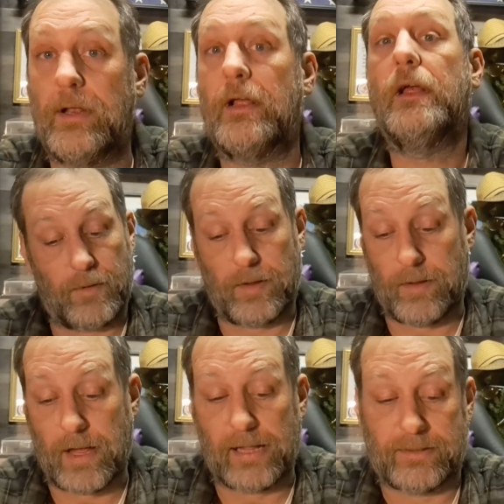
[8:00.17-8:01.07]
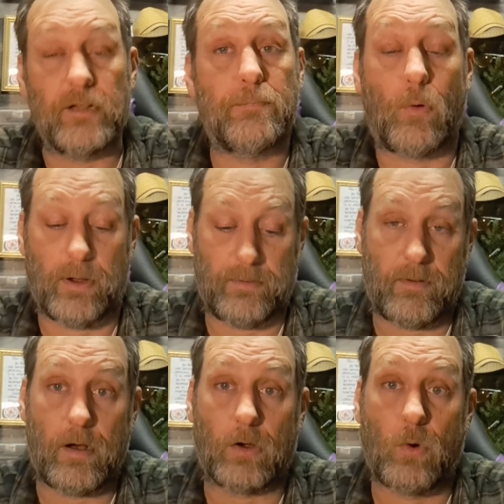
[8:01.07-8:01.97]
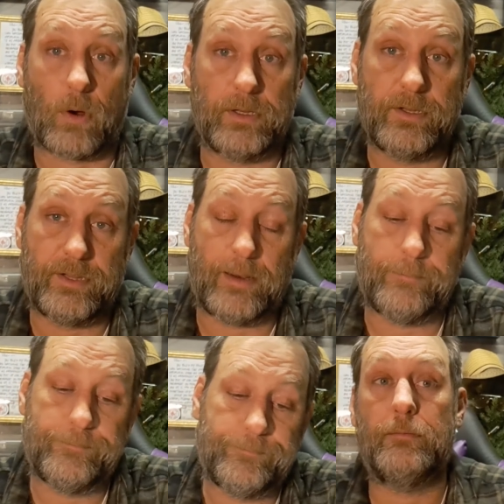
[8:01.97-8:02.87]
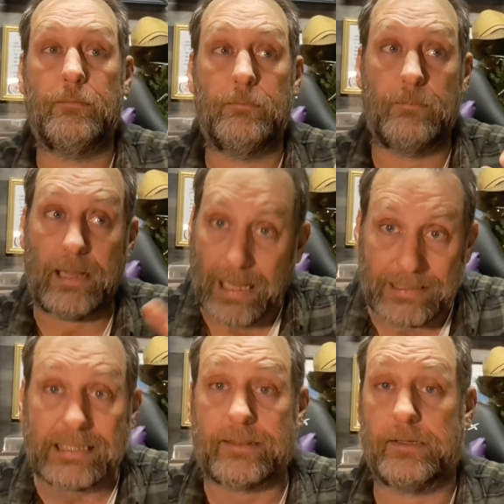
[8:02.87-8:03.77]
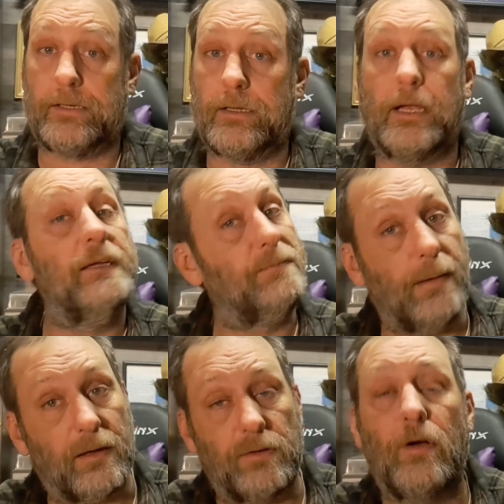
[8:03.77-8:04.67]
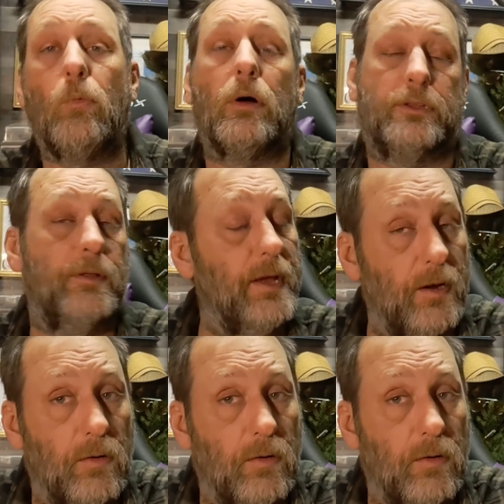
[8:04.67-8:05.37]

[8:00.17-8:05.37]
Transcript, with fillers: it at this point, according to them. Anything is better than what the you